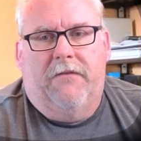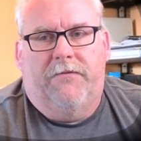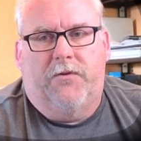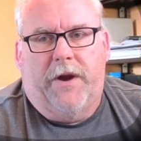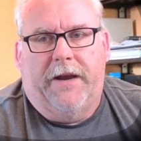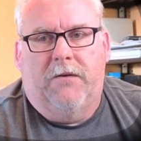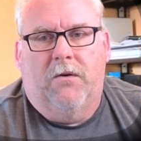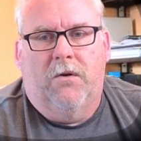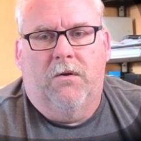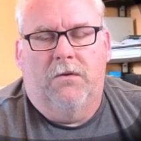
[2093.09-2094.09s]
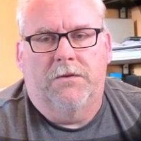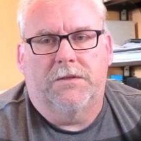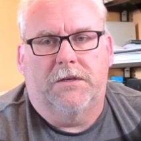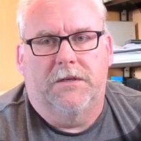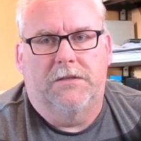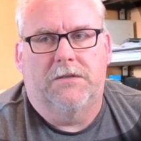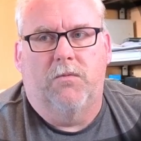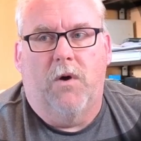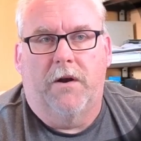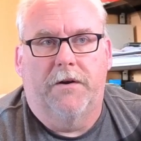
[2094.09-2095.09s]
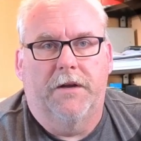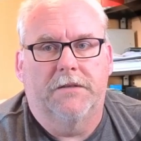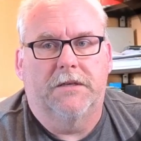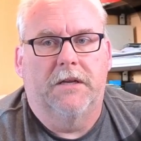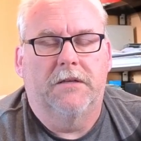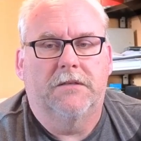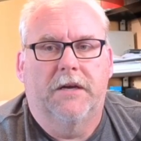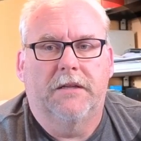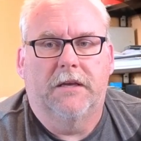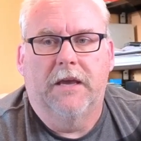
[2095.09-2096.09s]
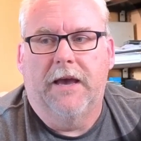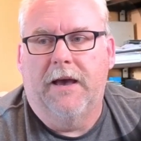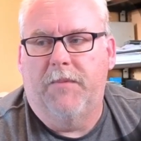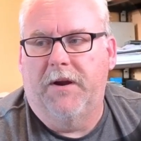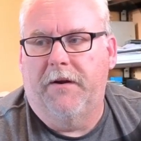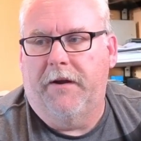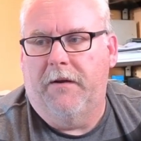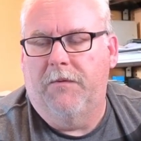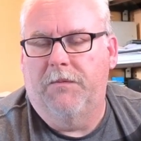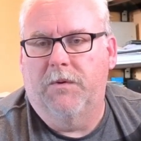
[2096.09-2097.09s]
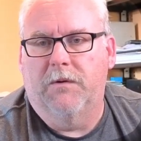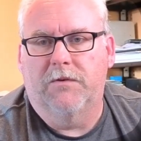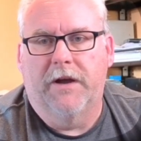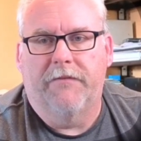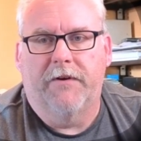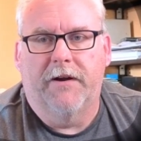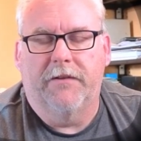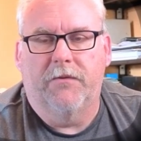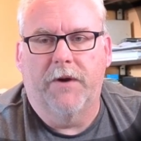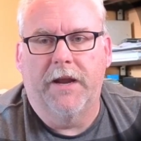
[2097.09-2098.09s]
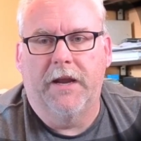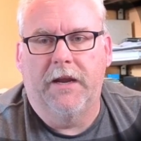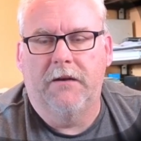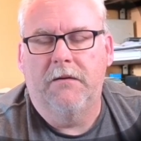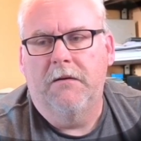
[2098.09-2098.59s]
drain holes because water does get inside the cab area when we're driving around in the rain.